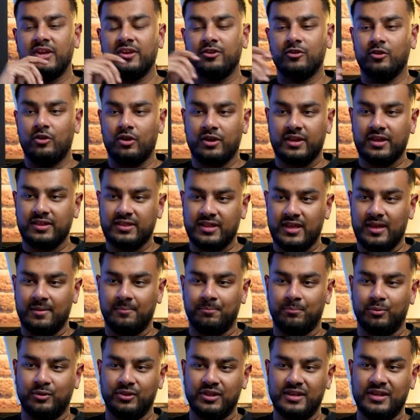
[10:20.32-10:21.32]
Yeah, no, I get
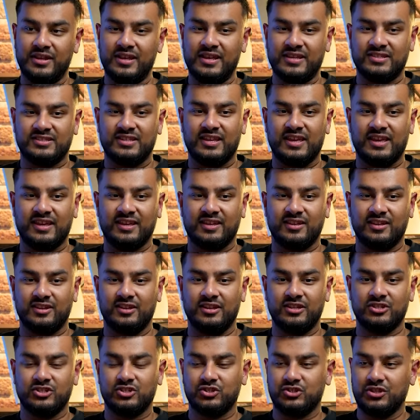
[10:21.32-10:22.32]
that. But then it's like,
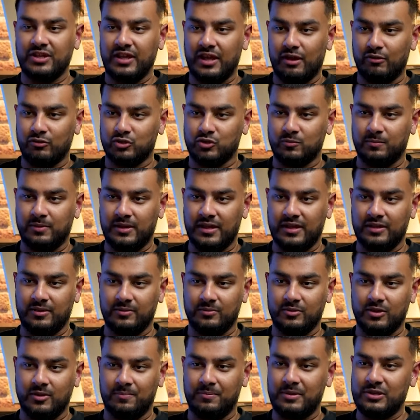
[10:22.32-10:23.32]
let's just say I was to buy
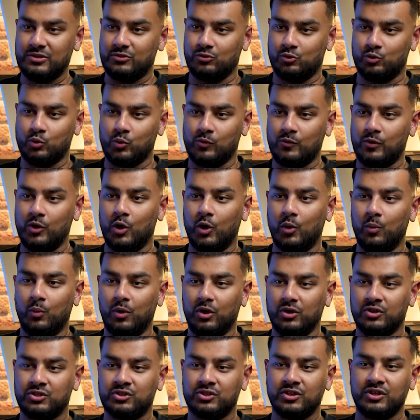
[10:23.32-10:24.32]
a piece of jewelry or a
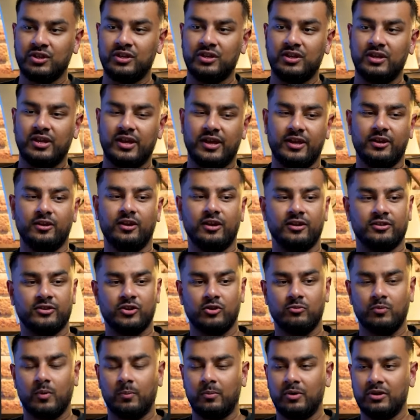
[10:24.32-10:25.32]
watch and I
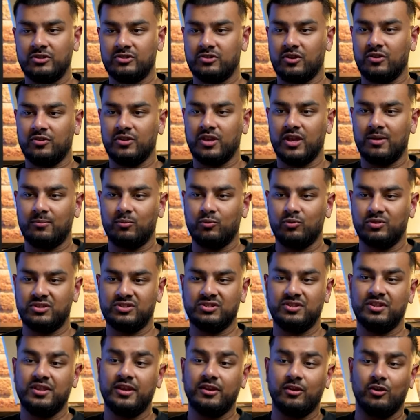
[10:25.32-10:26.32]
tell my boys, oh yeah, I bought
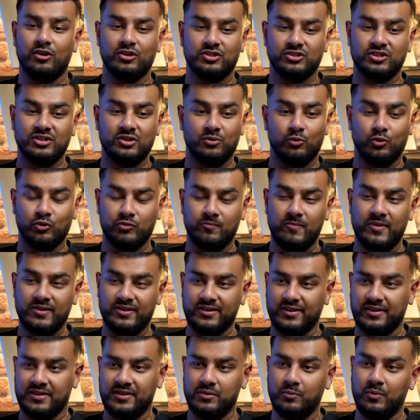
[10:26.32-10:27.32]
this. And they ask
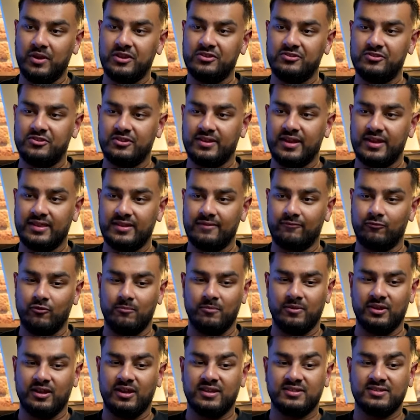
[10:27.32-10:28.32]
automatically, where did you get that
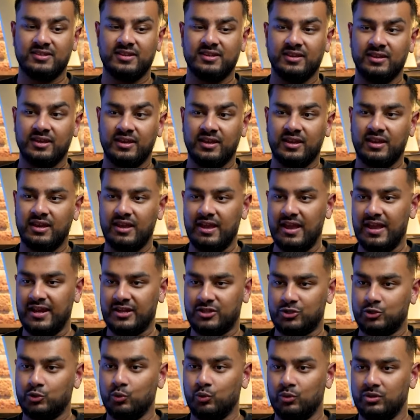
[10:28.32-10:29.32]
from? And I say
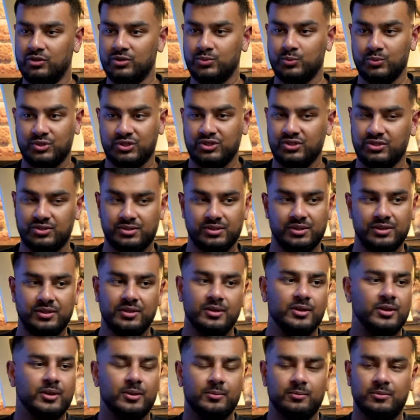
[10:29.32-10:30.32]
X Jewellers, which is,
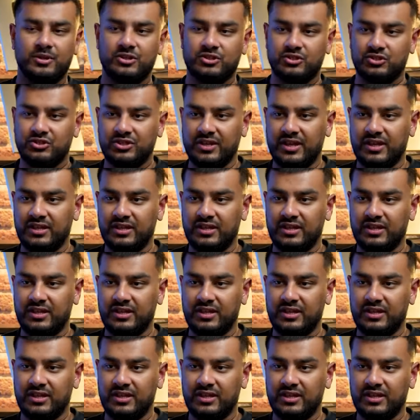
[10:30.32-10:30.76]
let's just